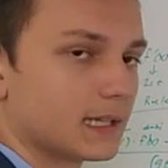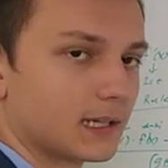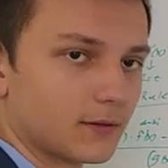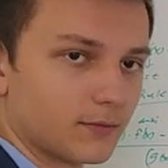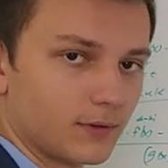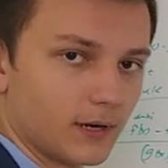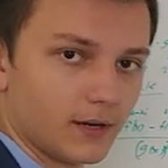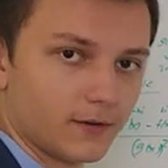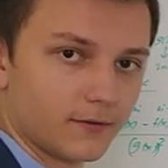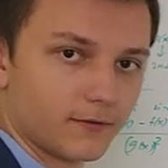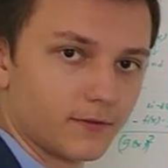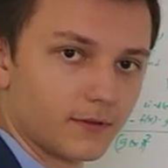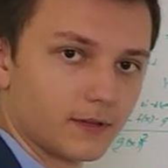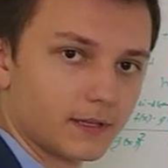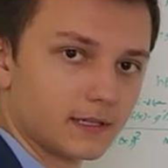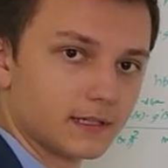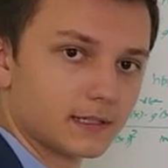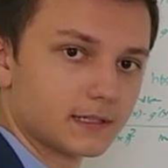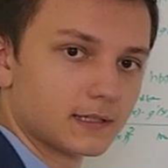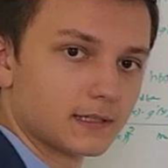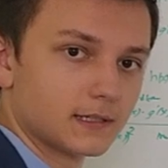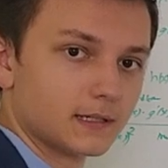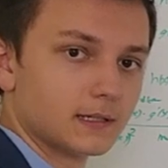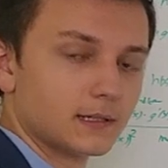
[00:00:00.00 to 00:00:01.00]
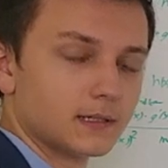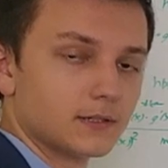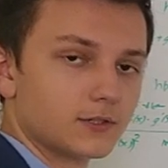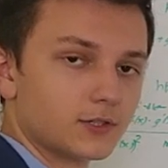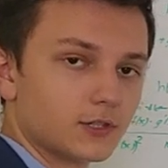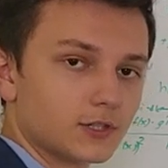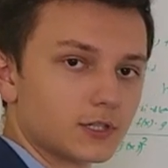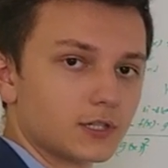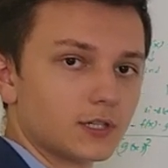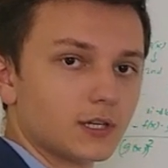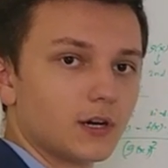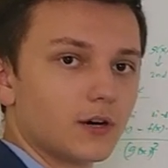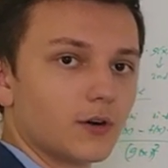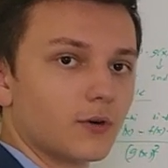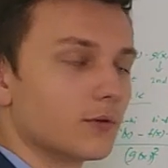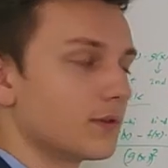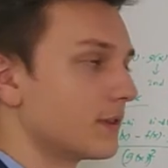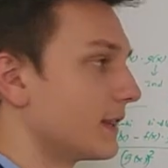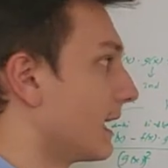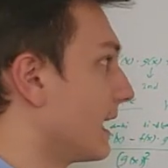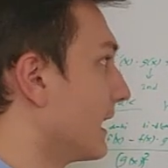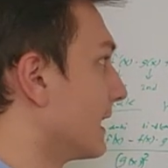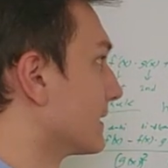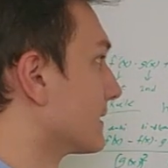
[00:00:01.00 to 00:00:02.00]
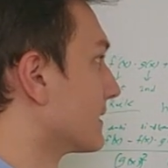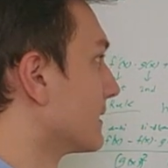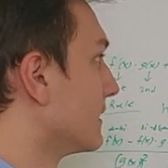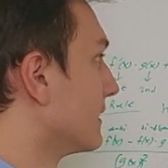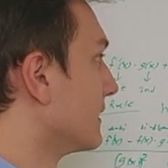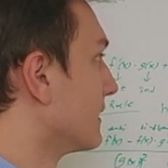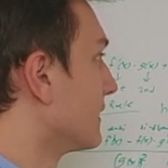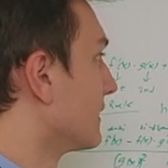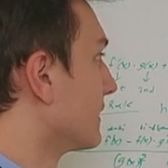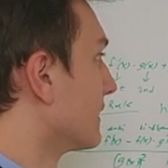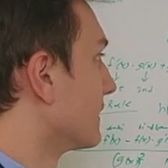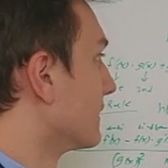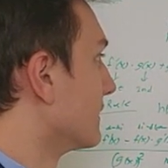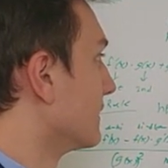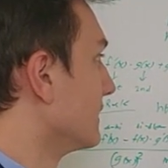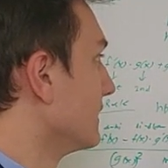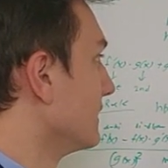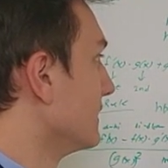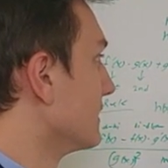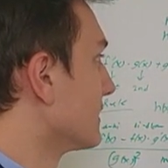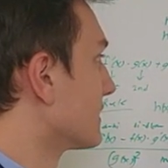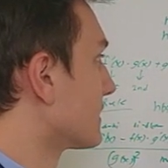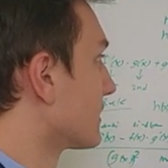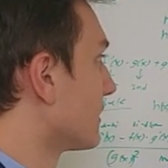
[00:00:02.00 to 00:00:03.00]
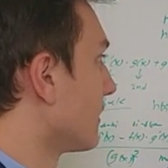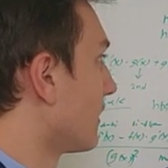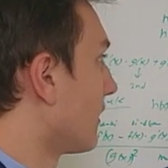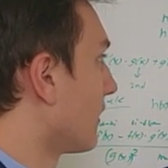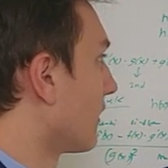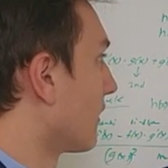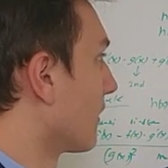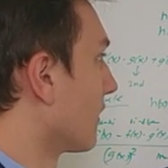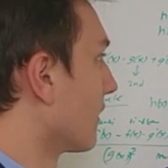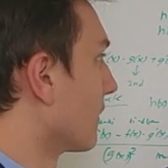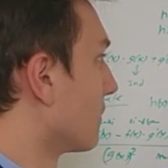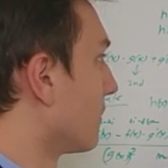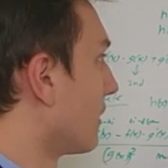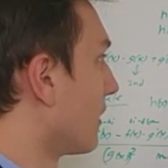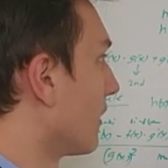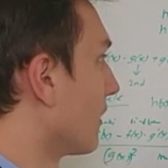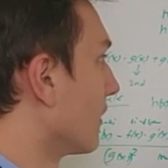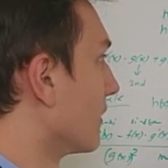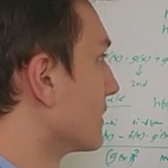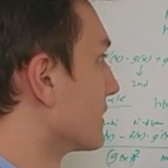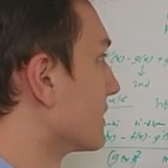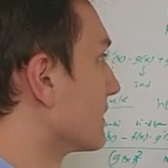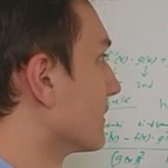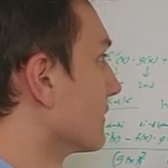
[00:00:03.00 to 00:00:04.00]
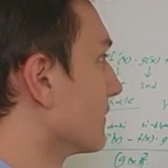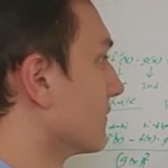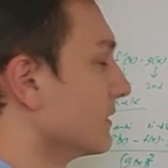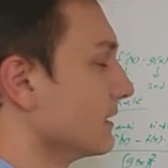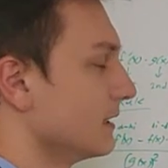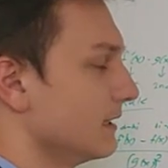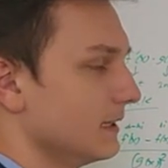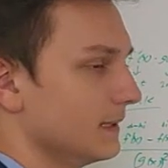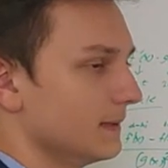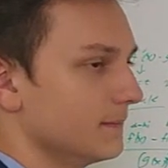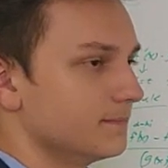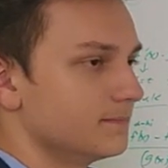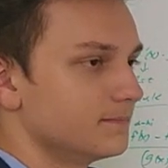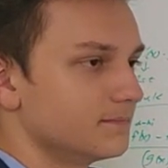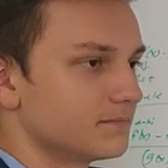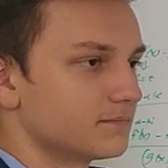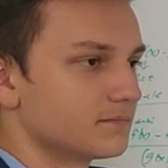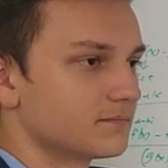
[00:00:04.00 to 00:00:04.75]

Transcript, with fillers: stick around for this. Just know that these are part of the...